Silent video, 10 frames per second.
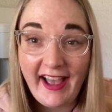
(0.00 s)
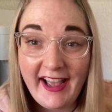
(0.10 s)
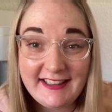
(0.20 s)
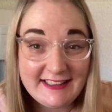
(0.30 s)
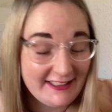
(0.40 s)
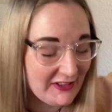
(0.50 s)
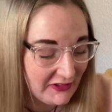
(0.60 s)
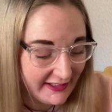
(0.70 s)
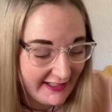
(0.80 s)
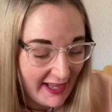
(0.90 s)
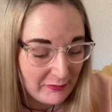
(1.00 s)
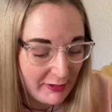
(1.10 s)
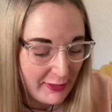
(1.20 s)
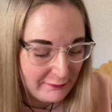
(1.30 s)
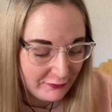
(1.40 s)
I didn't know it came
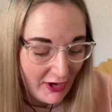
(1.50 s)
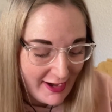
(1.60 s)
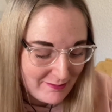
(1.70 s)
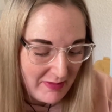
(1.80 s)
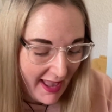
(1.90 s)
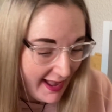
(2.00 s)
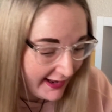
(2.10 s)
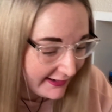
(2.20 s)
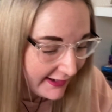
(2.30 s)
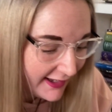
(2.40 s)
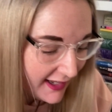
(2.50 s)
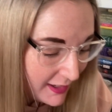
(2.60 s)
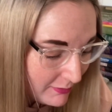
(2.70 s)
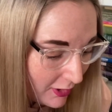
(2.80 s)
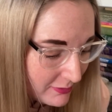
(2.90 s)
with a free pin.
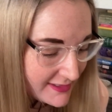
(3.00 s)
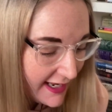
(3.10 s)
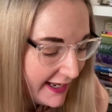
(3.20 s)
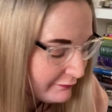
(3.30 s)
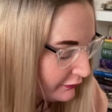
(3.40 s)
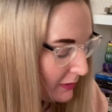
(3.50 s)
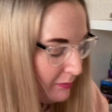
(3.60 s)
I'm always here for a